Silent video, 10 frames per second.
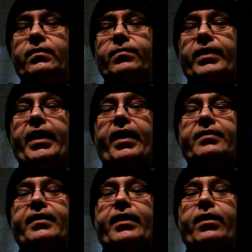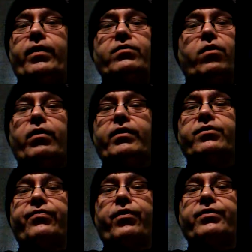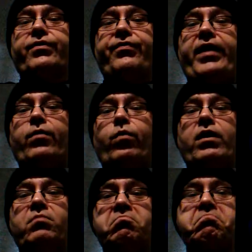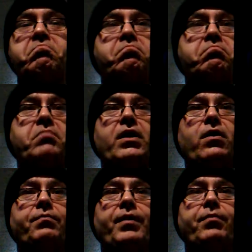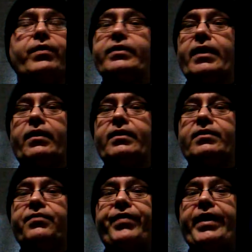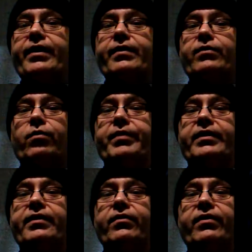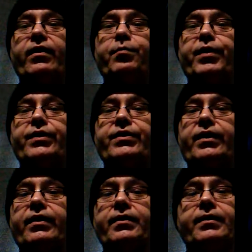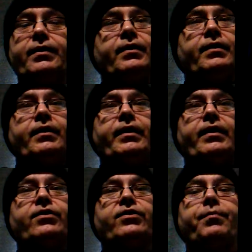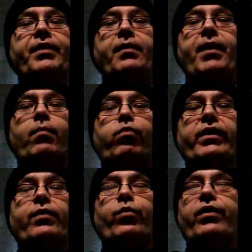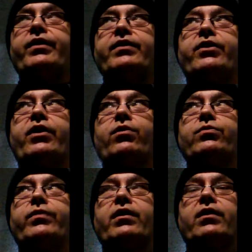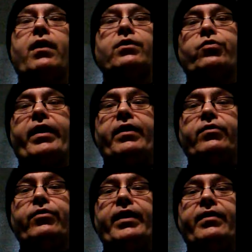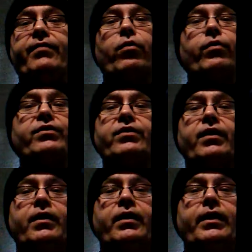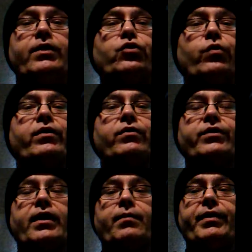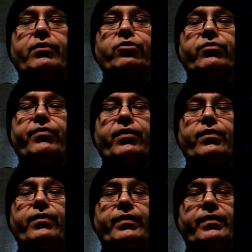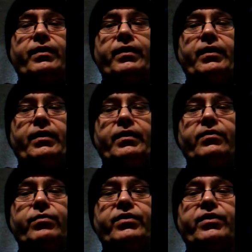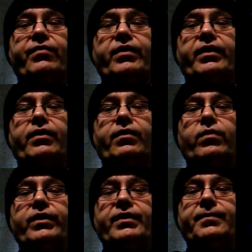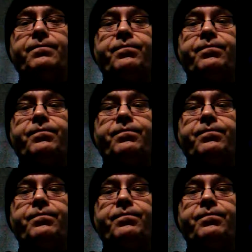yeah, I say, as long as the fur is a fake one, and people can tell it's a fake, no big deal there. But yeah, just something about Britney wearing these coats with the lingerie underneath. I've always enjoyed those kind of pictures of her, and this one's definitely a good one. And